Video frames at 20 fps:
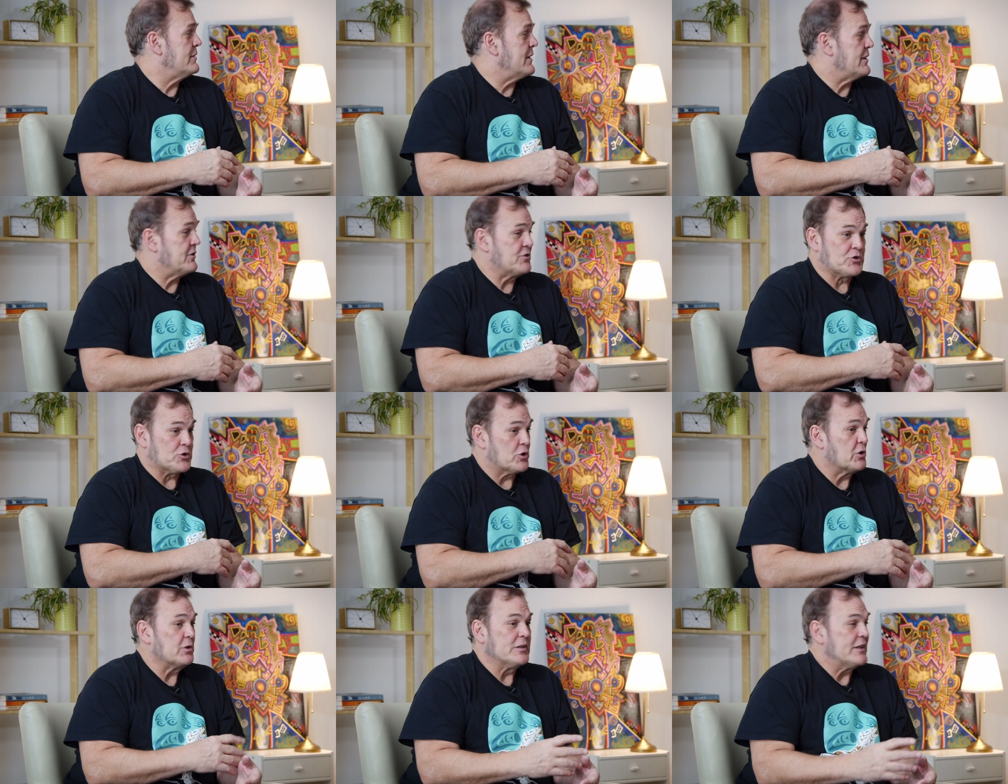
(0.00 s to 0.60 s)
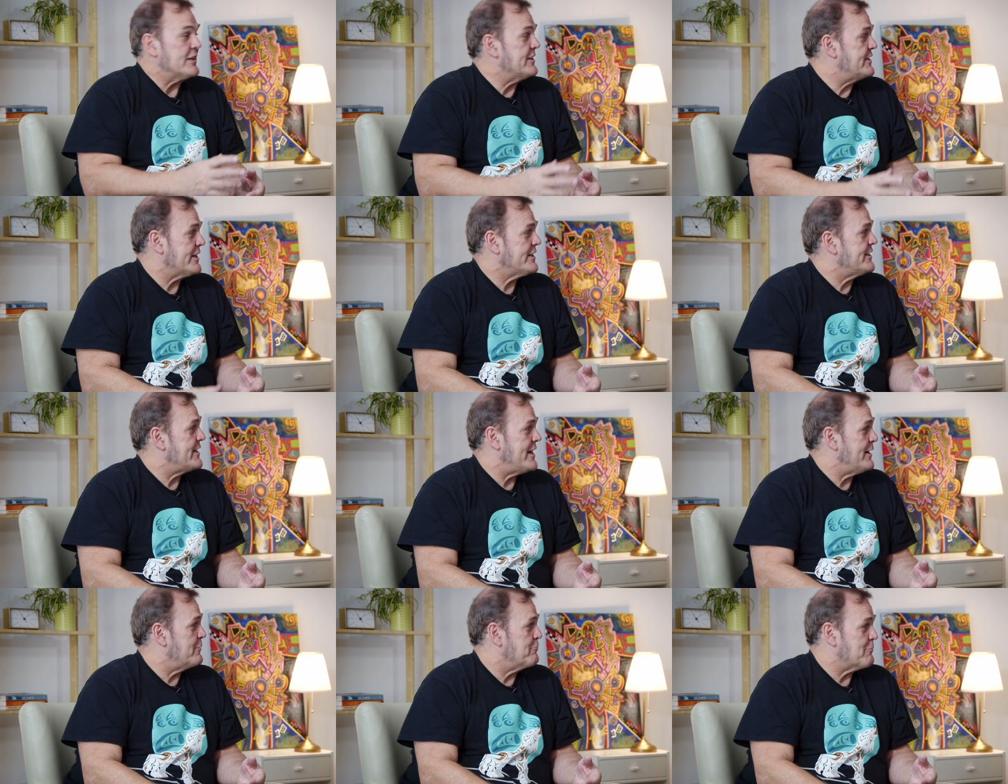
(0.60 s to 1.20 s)
It certainly
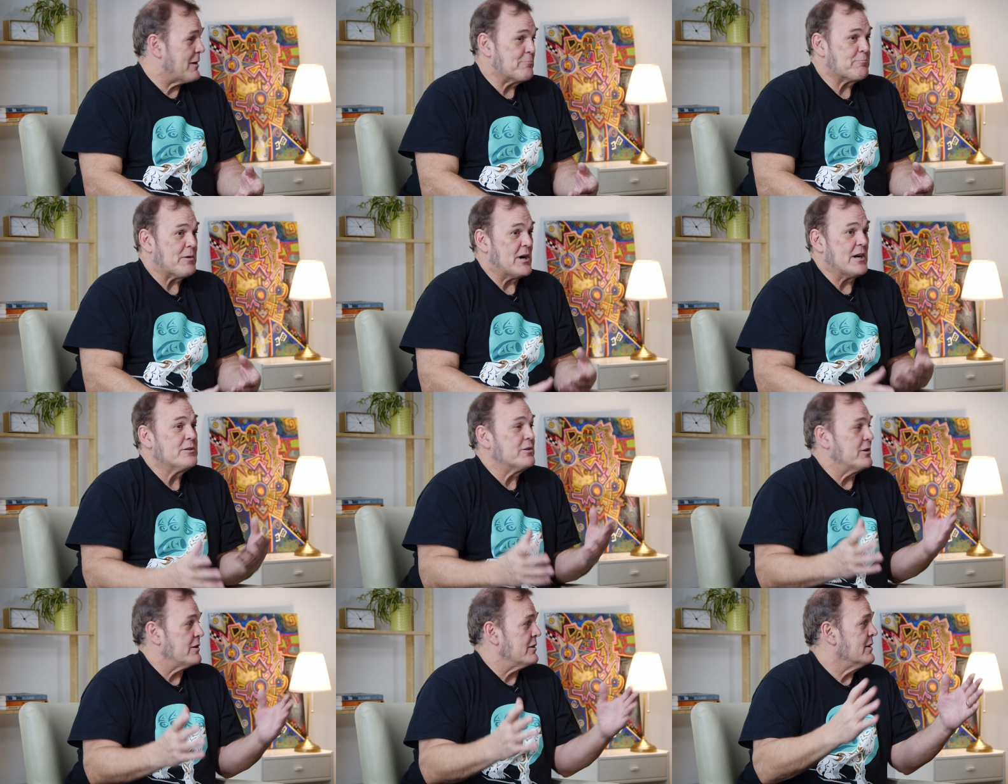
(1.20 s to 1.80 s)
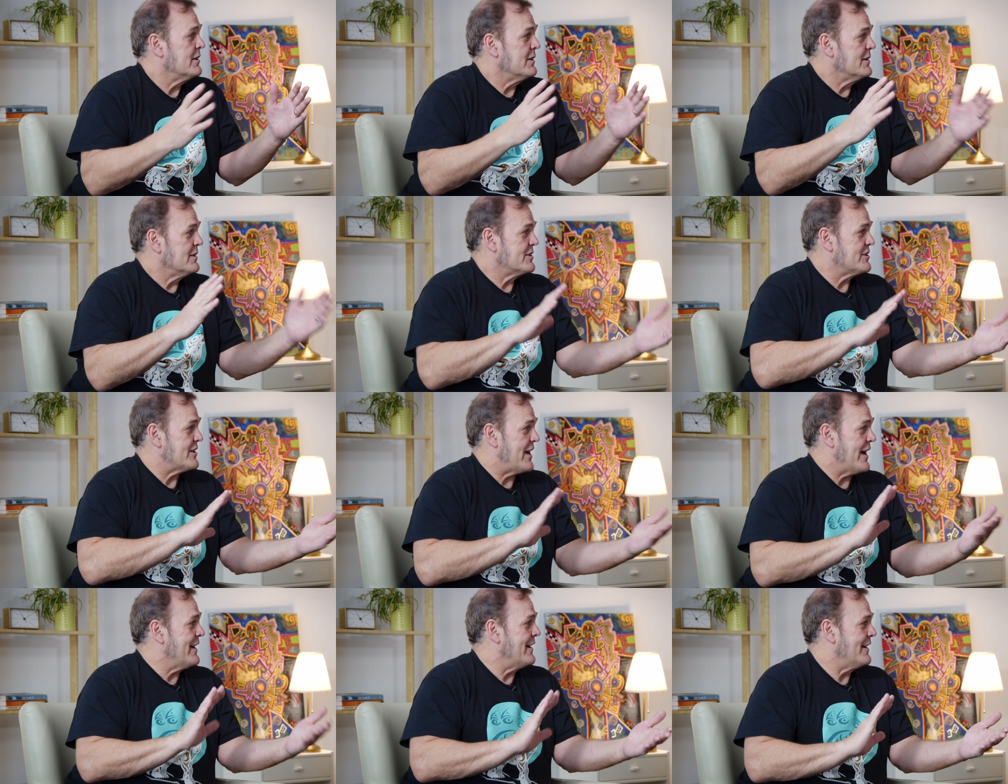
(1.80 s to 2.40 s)
dictated my partner
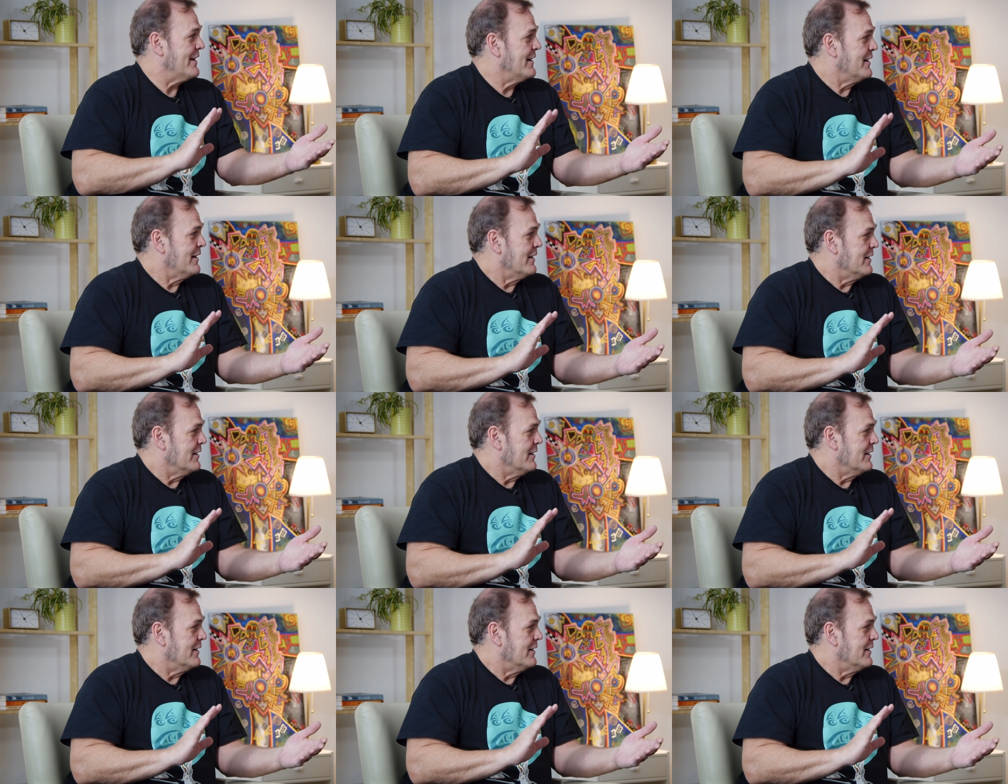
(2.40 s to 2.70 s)
set,